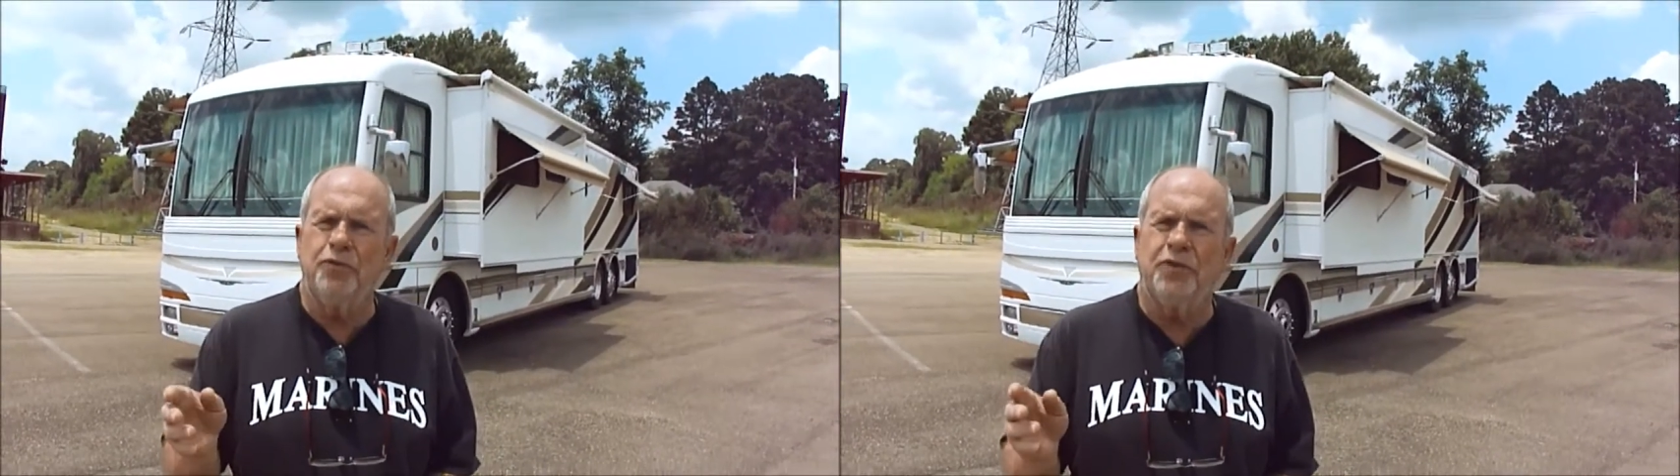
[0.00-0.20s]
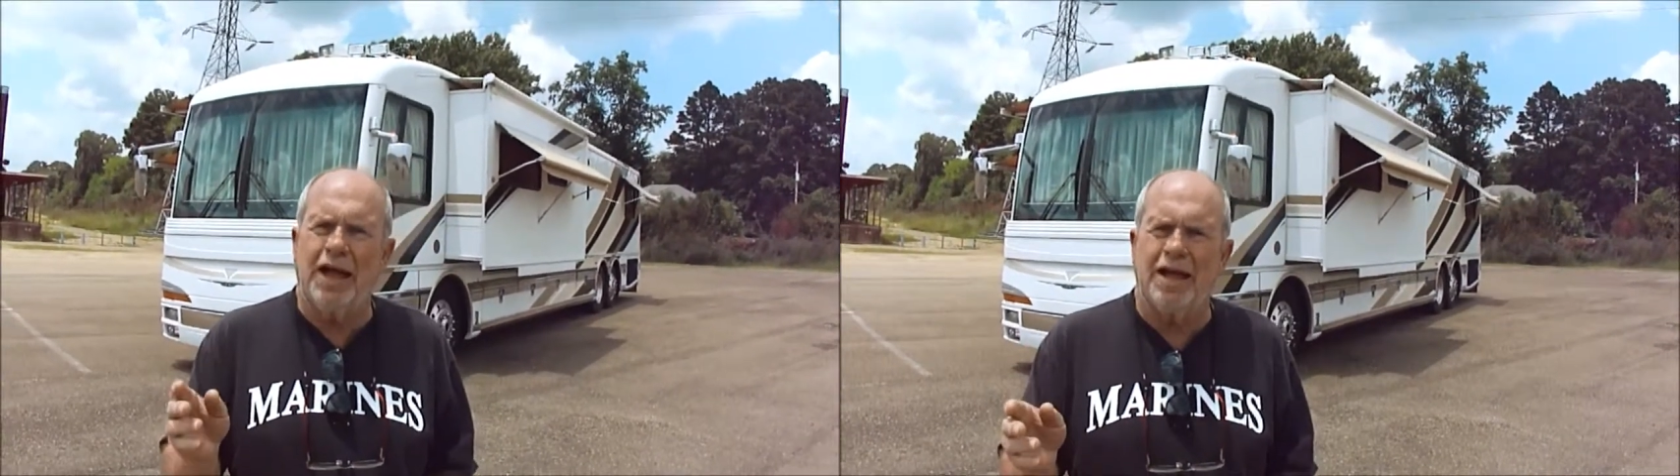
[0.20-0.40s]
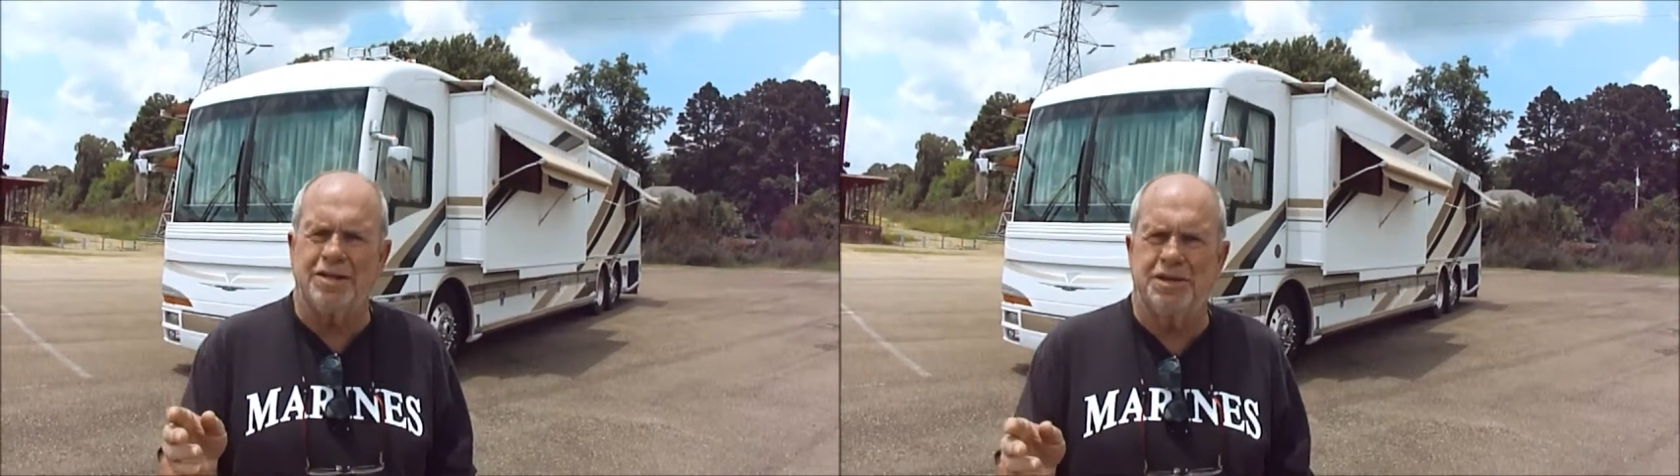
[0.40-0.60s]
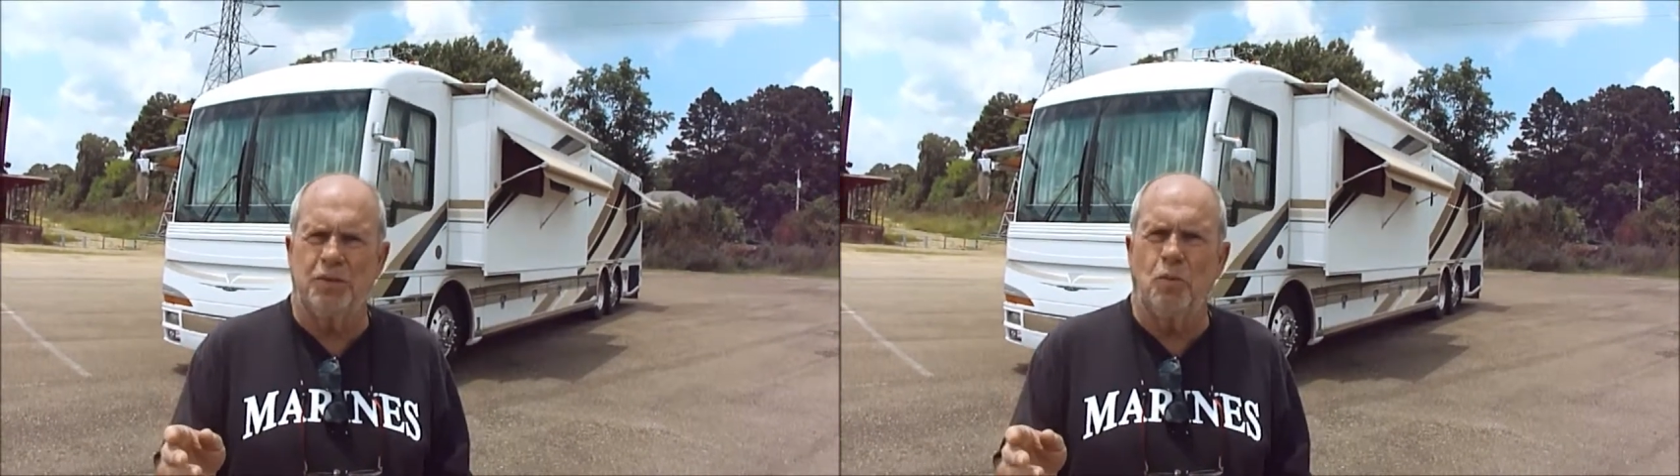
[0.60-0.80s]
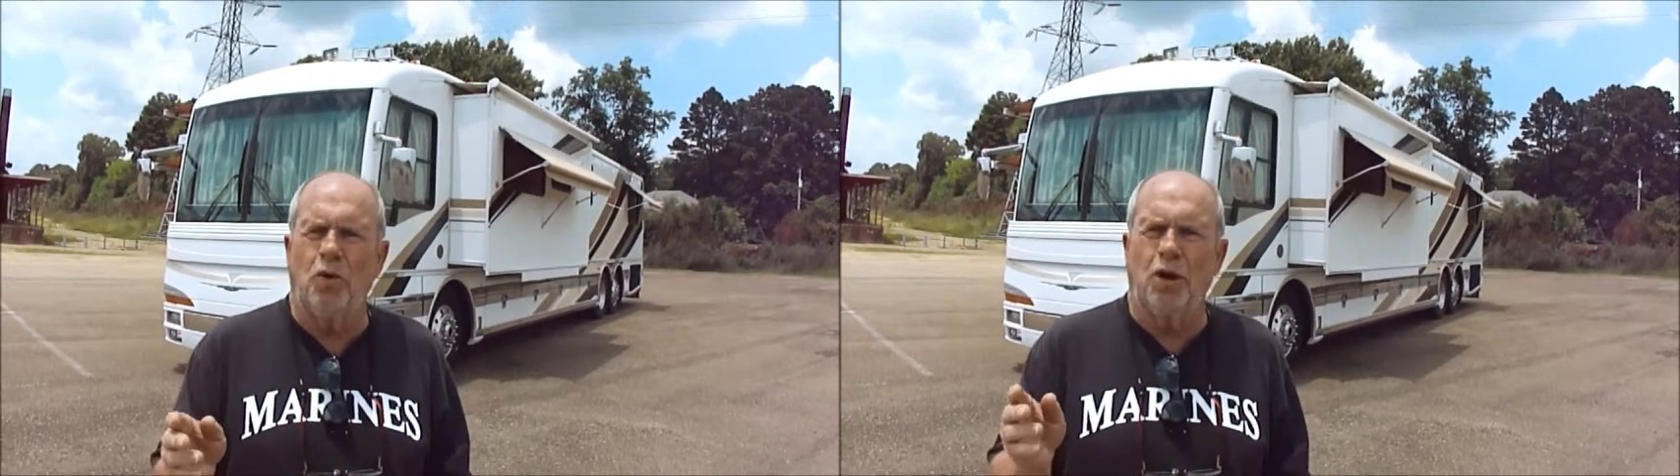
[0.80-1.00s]

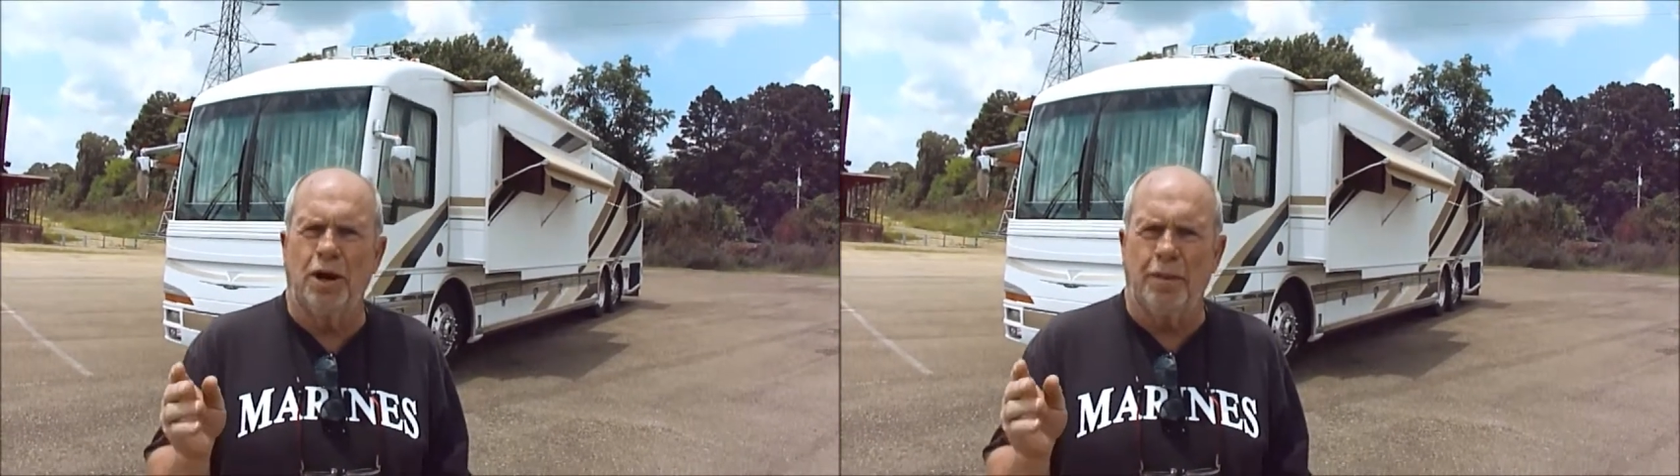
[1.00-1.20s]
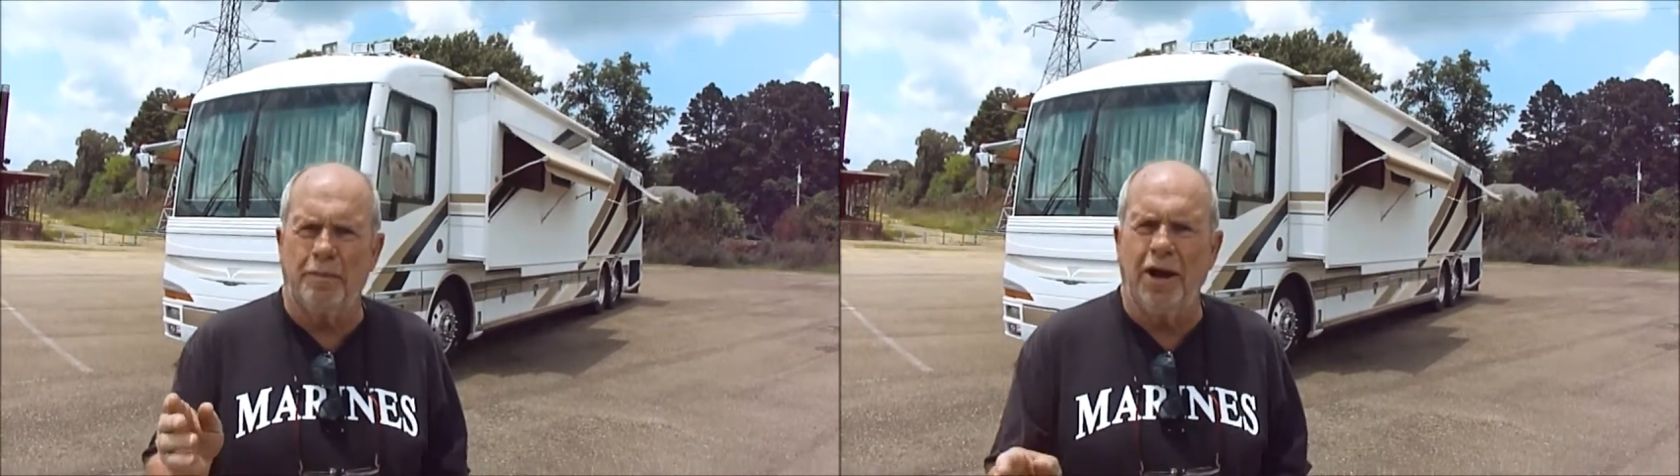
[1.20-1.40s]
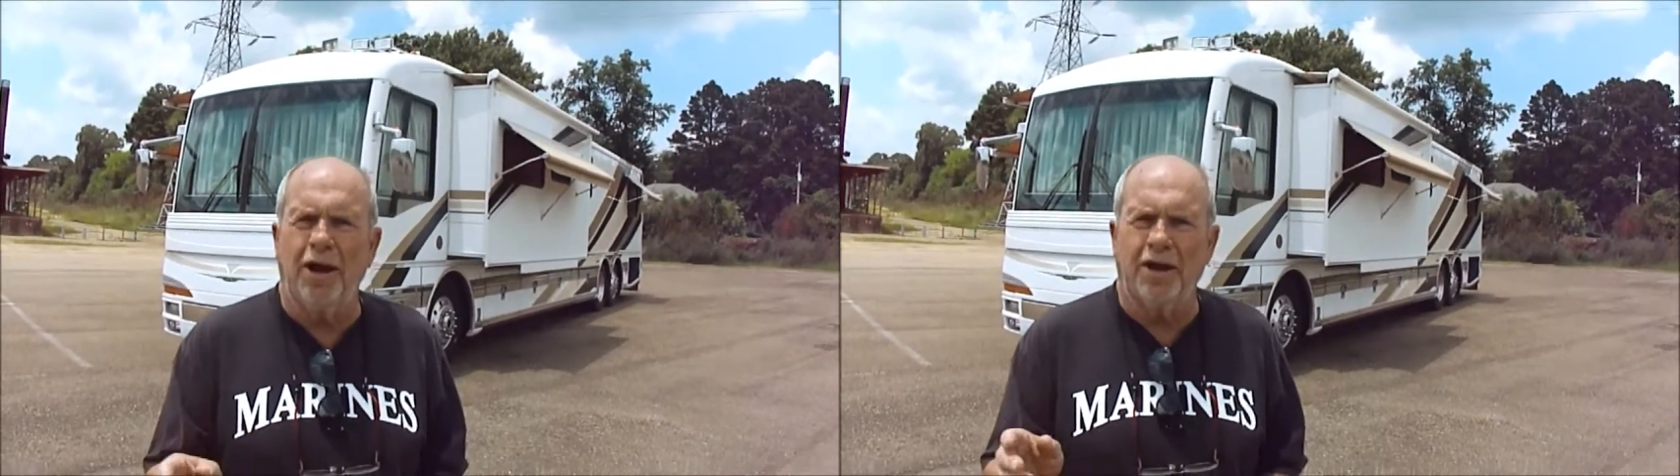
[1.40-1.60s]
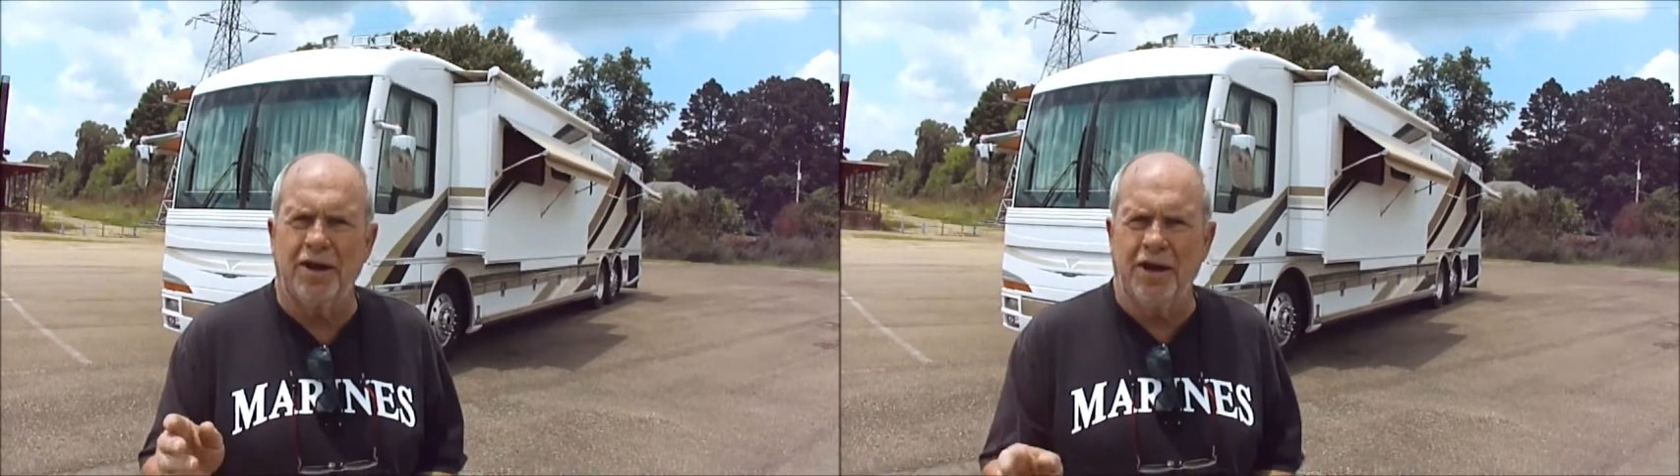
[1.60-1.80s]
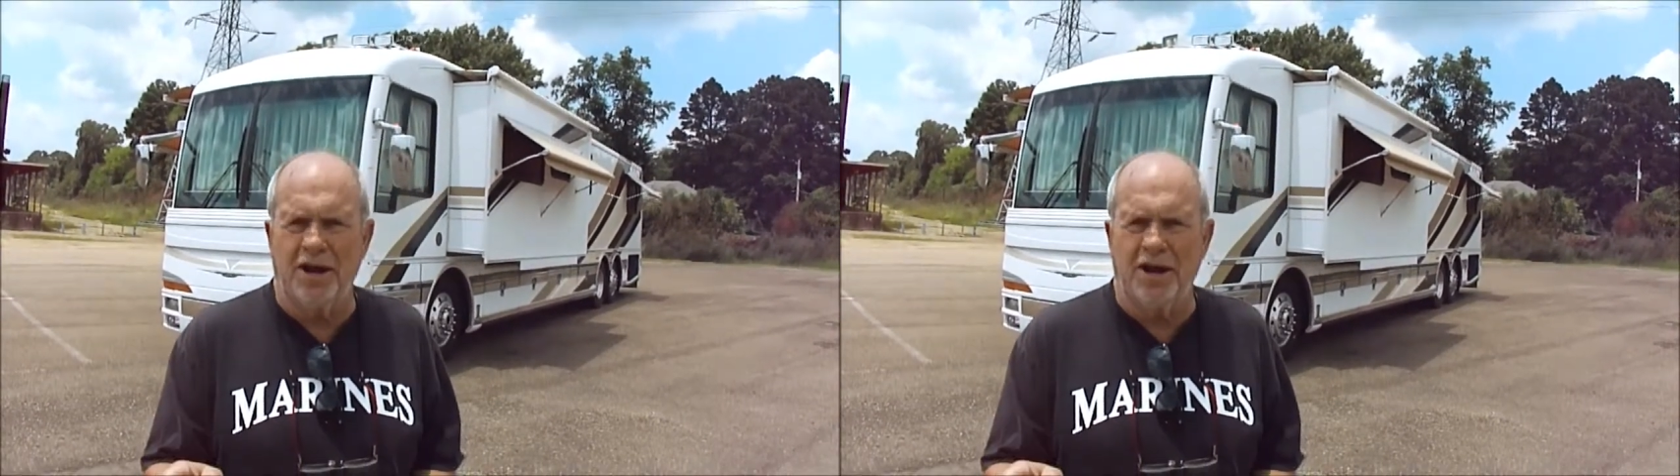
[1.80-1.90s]
2001 American